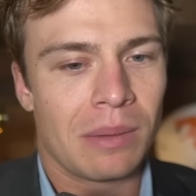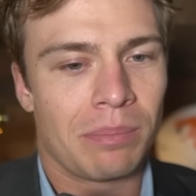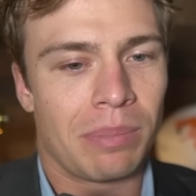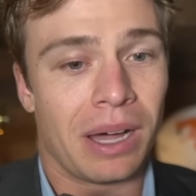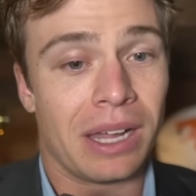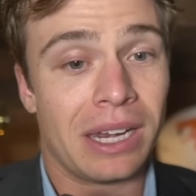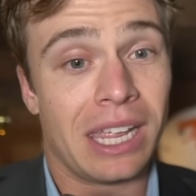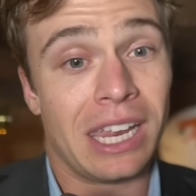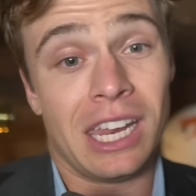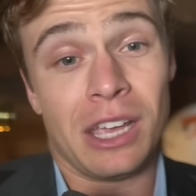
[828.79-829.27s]

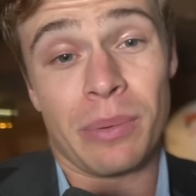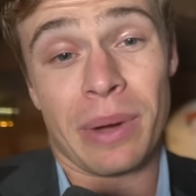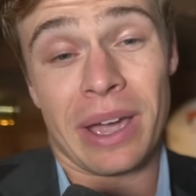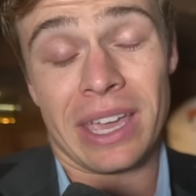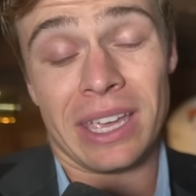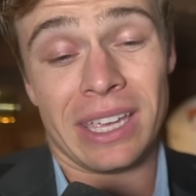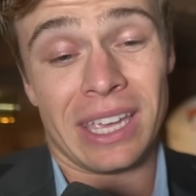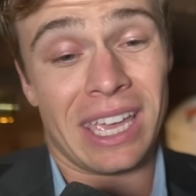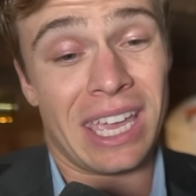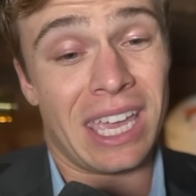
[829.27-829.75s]
But
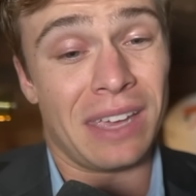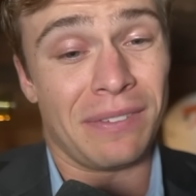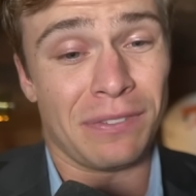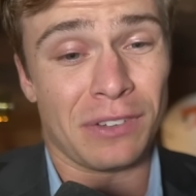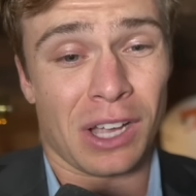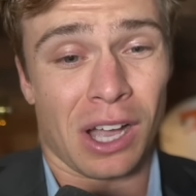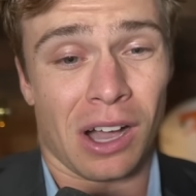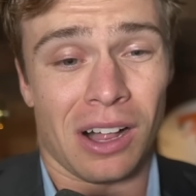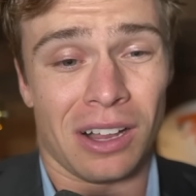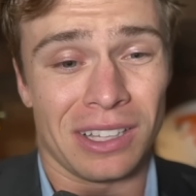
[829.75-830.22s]
anyway,
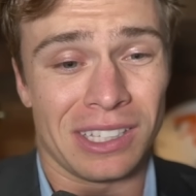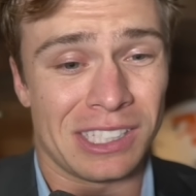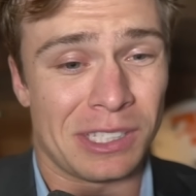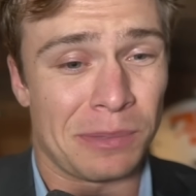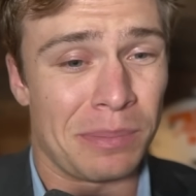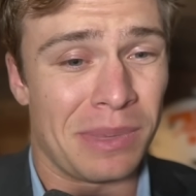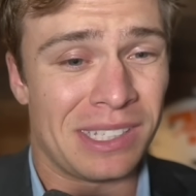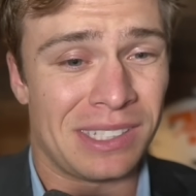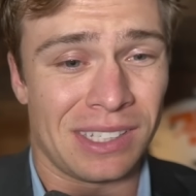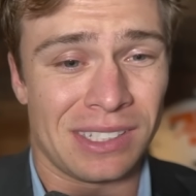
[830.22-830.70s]
if
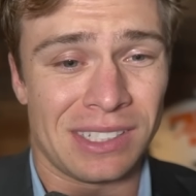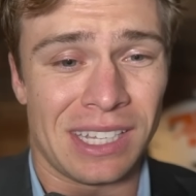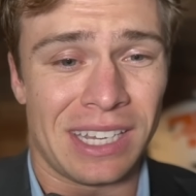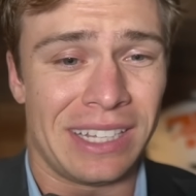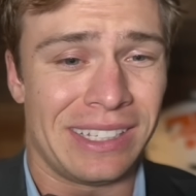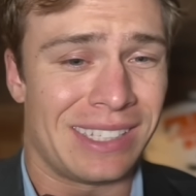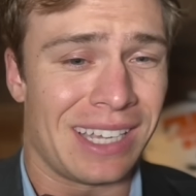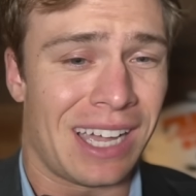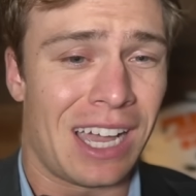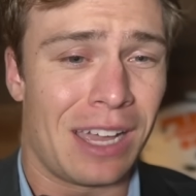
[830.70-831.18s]
Collins misses
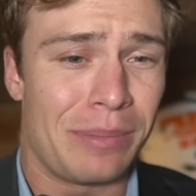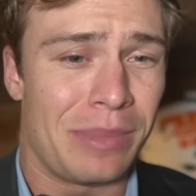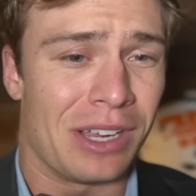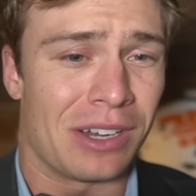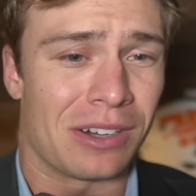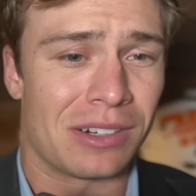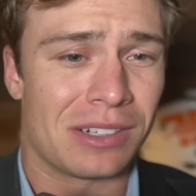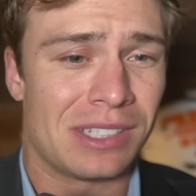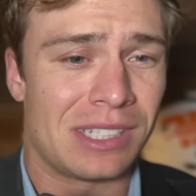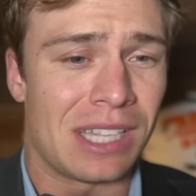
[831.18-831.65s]
any time
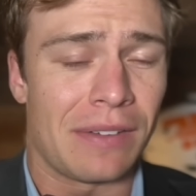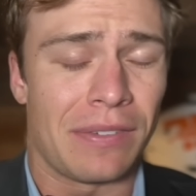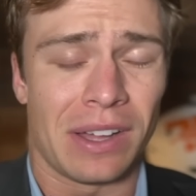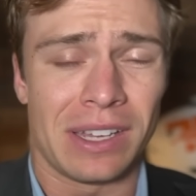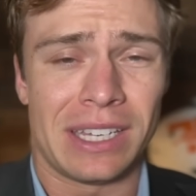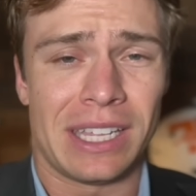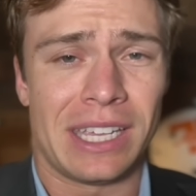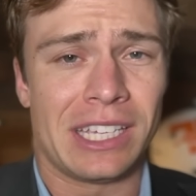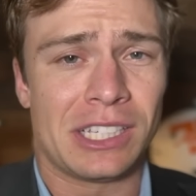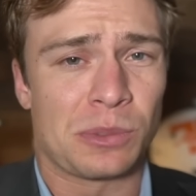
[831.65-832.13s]
here,
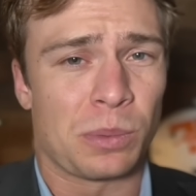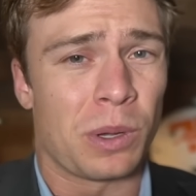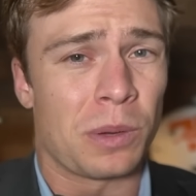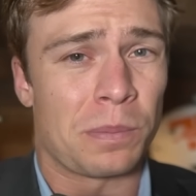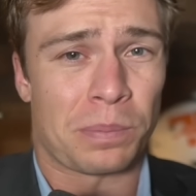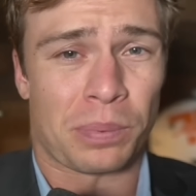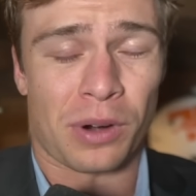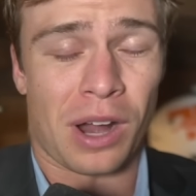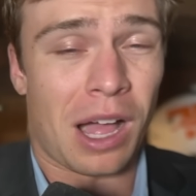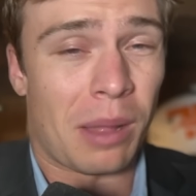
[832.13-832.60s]
Stephon Diggs
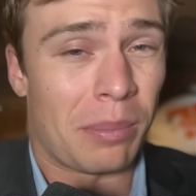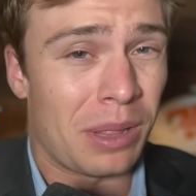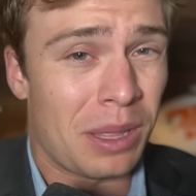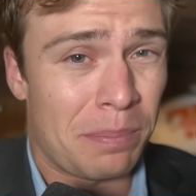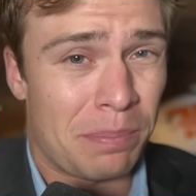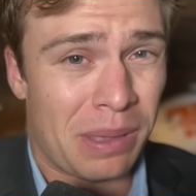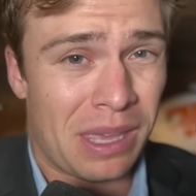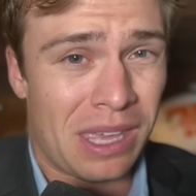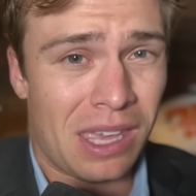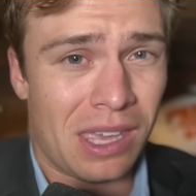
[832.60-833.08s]
would
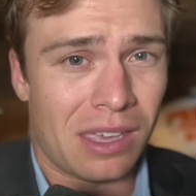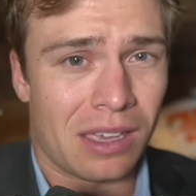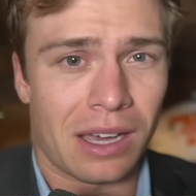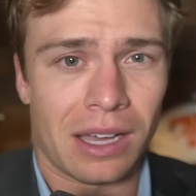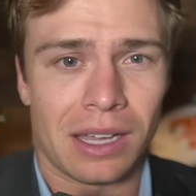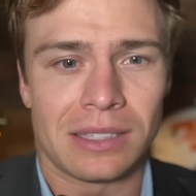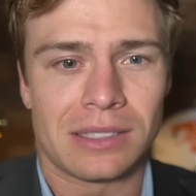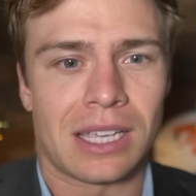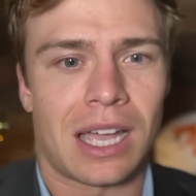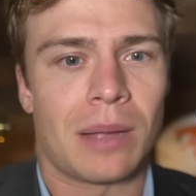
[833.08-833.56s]
probably be
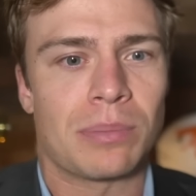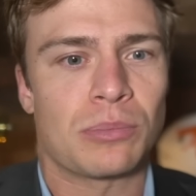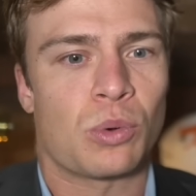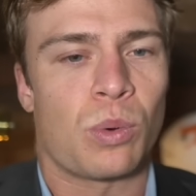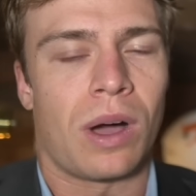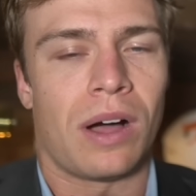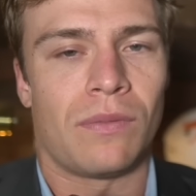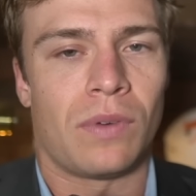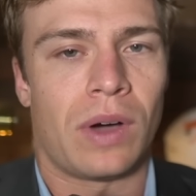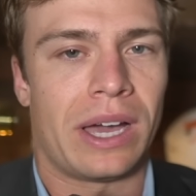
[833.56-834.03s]
a top
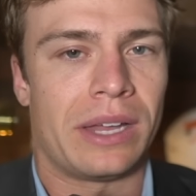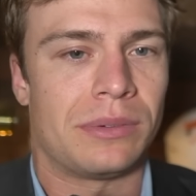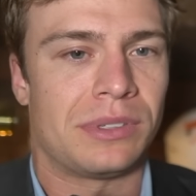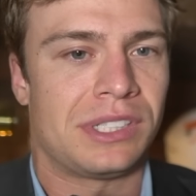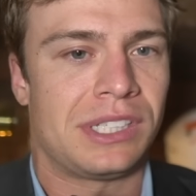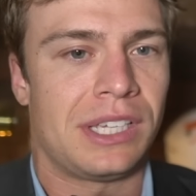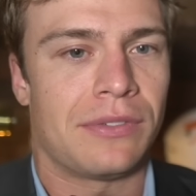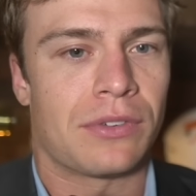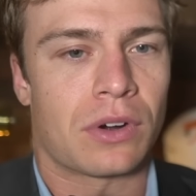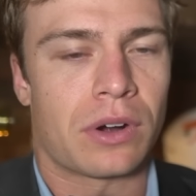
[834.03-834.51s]
12 wide
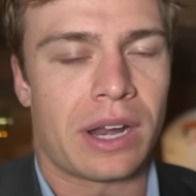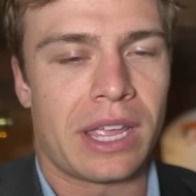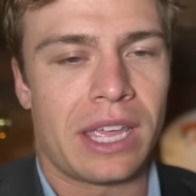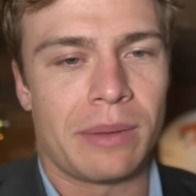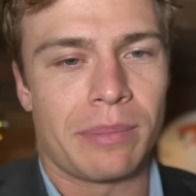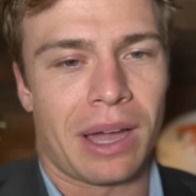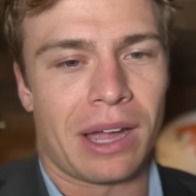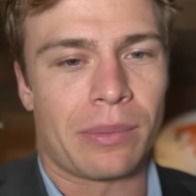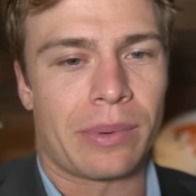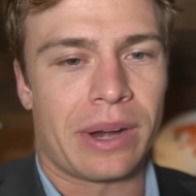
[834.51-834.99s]
receiver
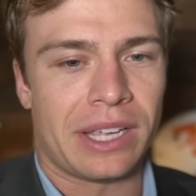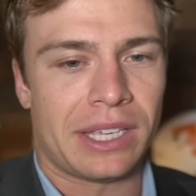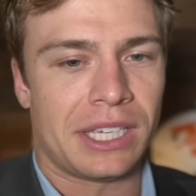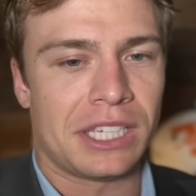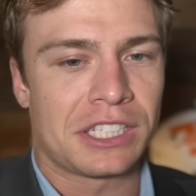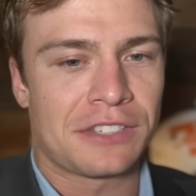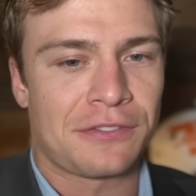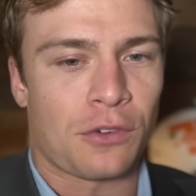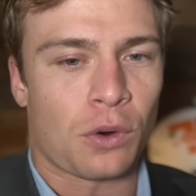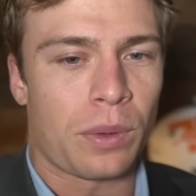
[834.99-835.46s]
in my
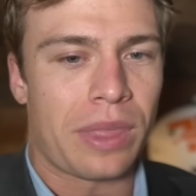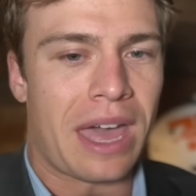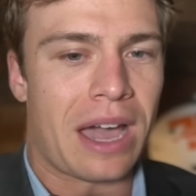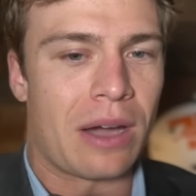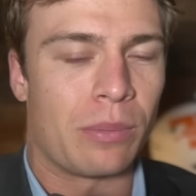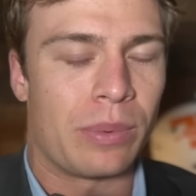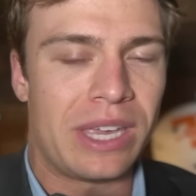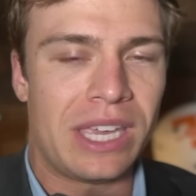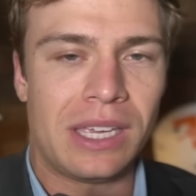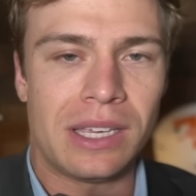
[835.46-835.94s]
rankings for
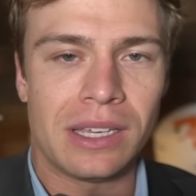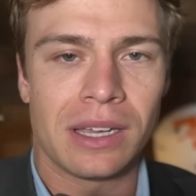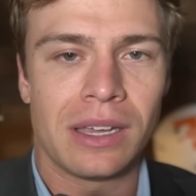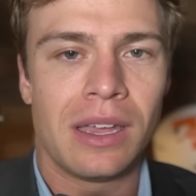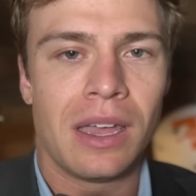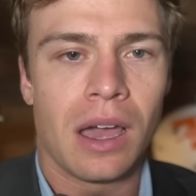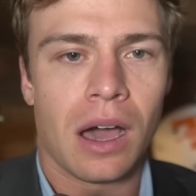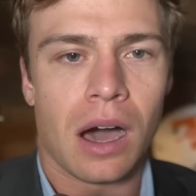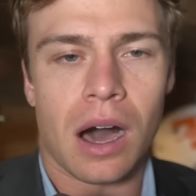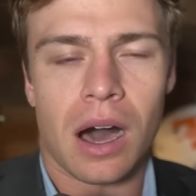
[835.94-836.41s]
that week.
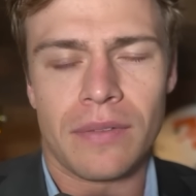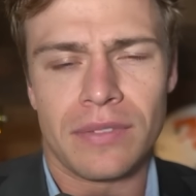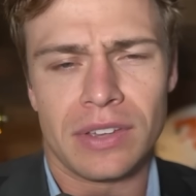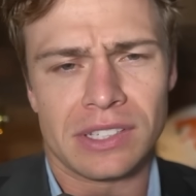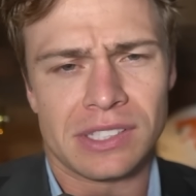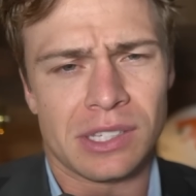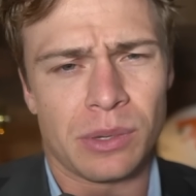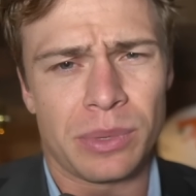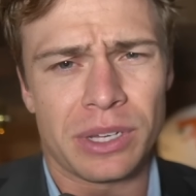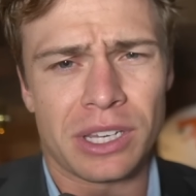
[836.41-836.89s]

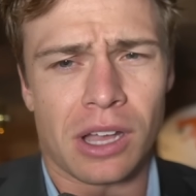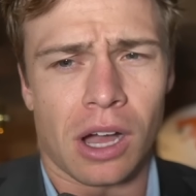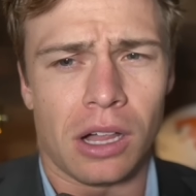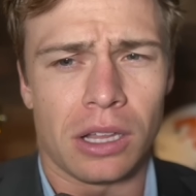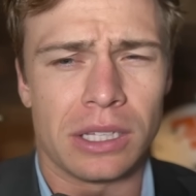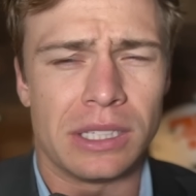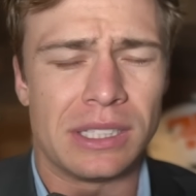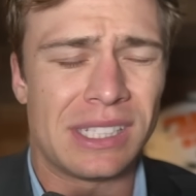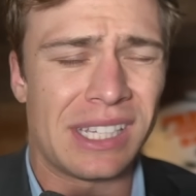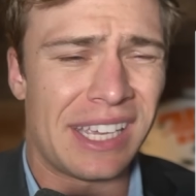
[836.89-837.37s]
Obviously, when
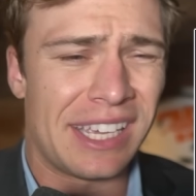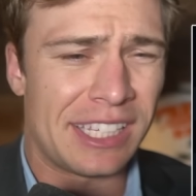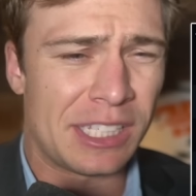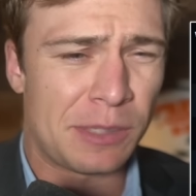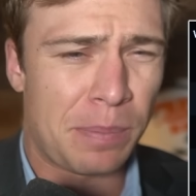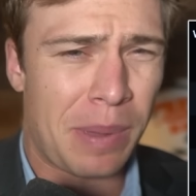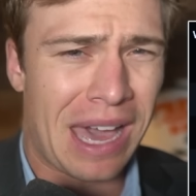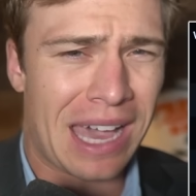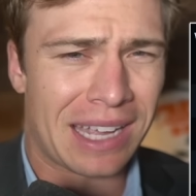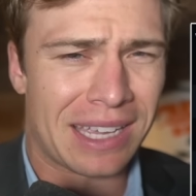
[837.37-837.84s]
Collins
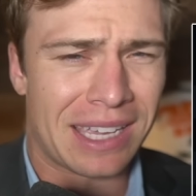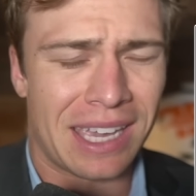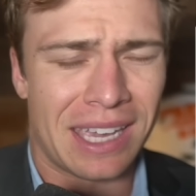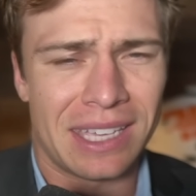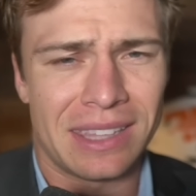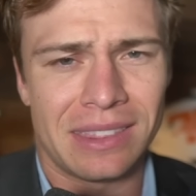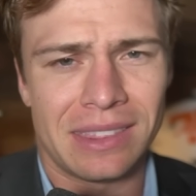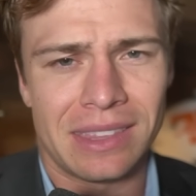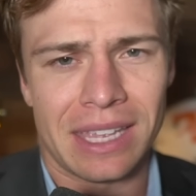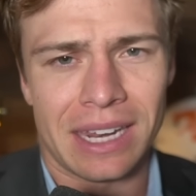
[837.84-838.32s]
is back
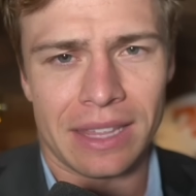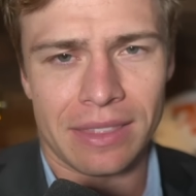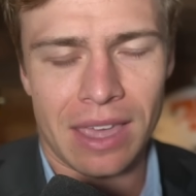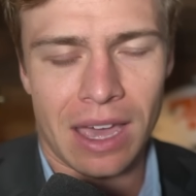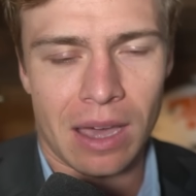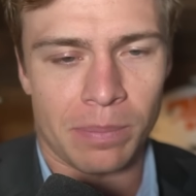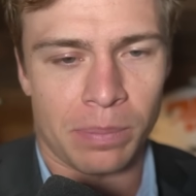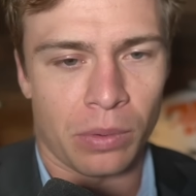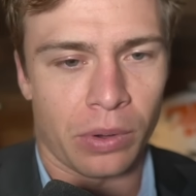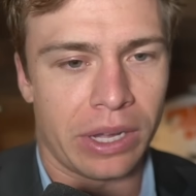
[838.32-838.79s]
in, then at
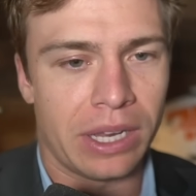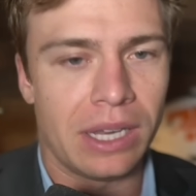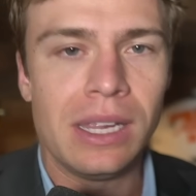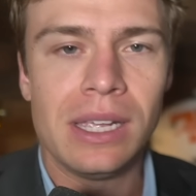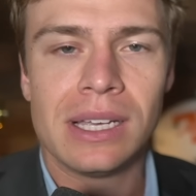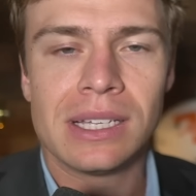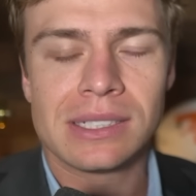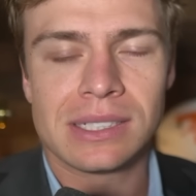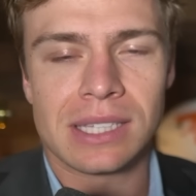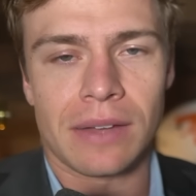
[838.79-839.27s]
that point,
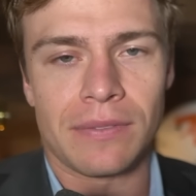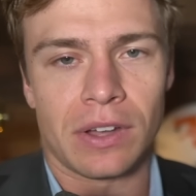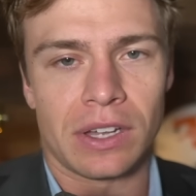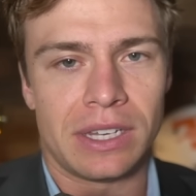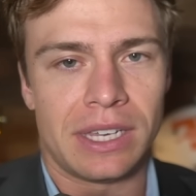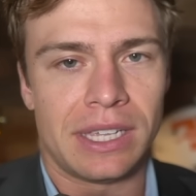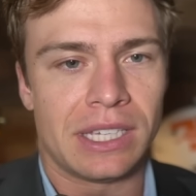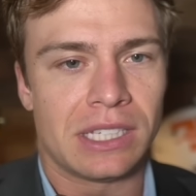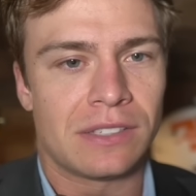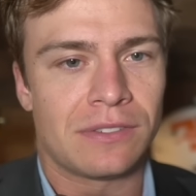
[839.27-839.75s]

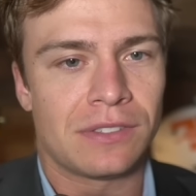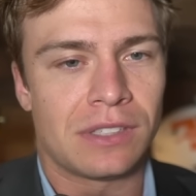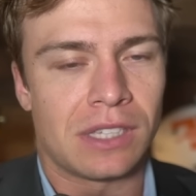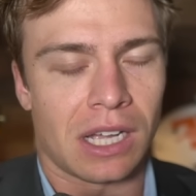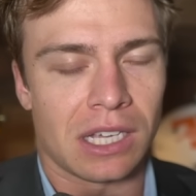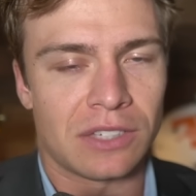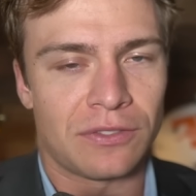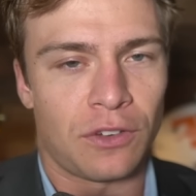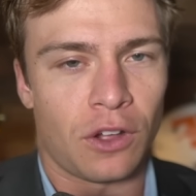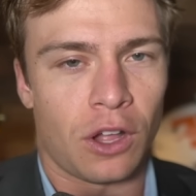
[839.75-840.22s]
Stephon Diggs
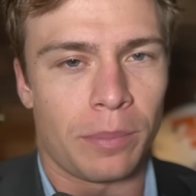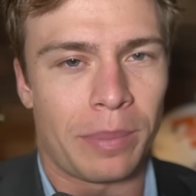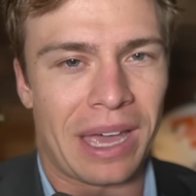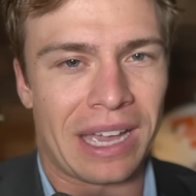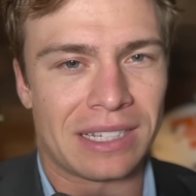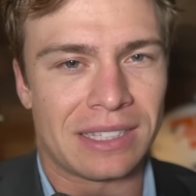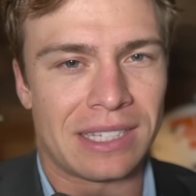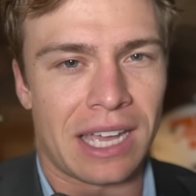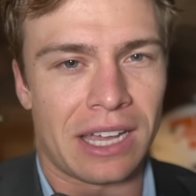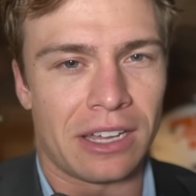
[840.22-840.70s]
does fall back